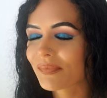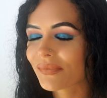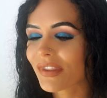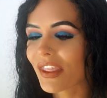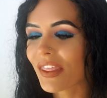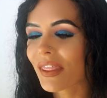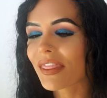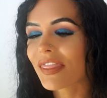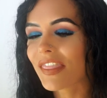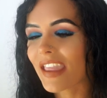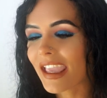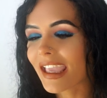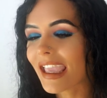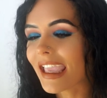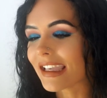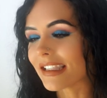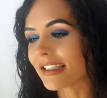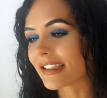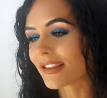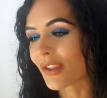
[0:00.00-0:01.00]
the thing
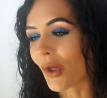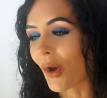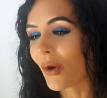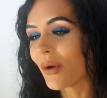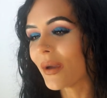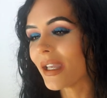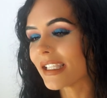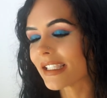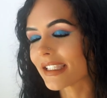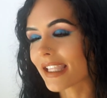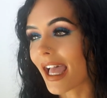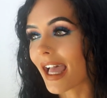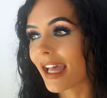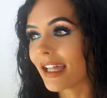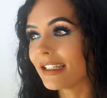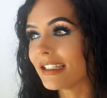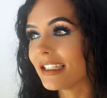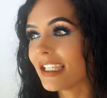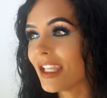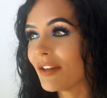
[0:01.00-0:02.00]
is though, is
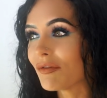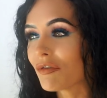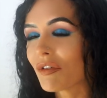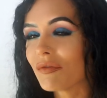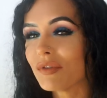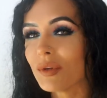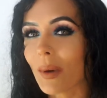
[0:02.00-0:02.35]
that neither of